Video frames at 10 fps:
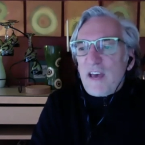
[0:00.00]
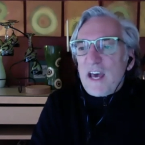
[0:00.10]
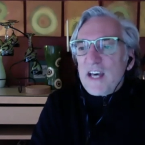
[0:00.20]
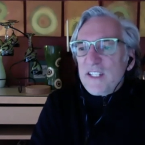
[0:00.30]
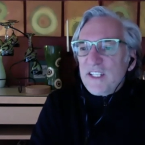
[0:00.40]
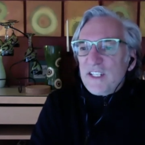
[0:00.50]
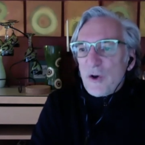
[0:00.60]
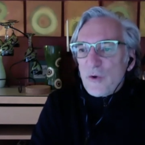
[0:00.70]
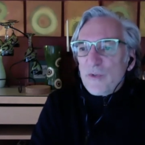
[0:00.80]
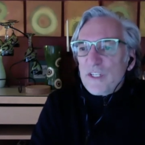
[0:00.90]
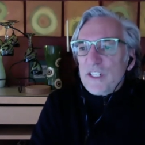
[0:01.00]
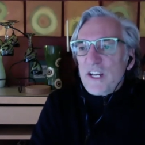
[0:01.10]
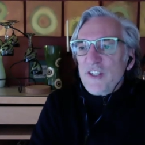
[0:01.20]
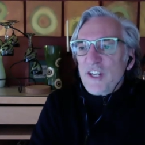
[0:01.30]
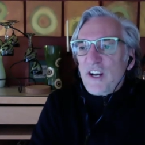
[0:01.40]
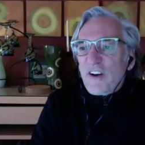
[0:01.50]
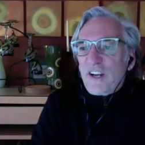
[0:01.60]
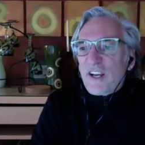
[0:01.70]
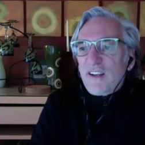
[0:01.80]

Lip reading: as its own staging area.